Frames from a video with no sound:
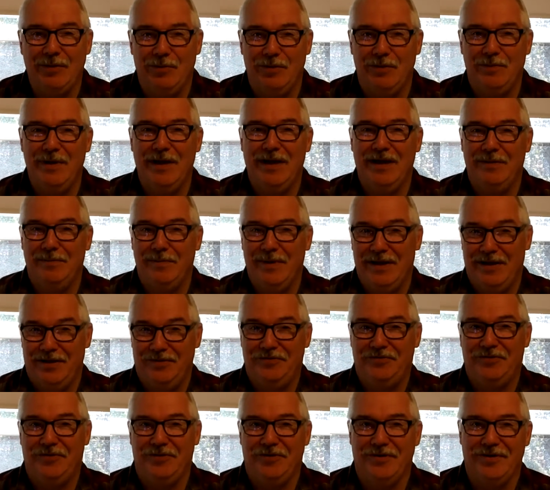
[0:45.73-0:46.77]
would be
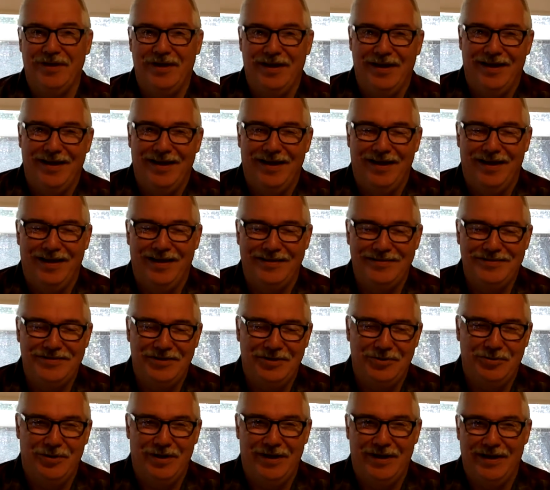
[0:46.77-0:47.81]
administered
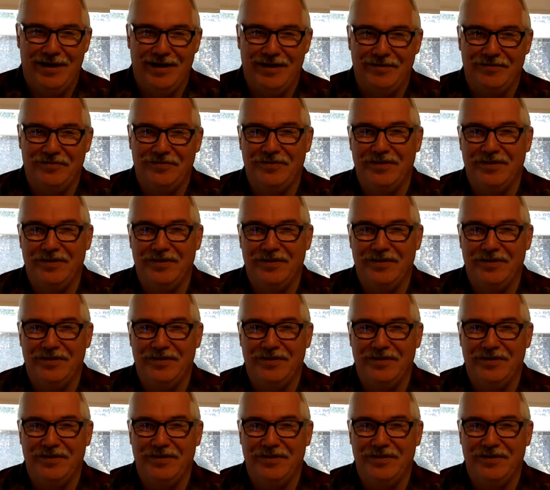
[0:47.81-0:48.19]
unto us.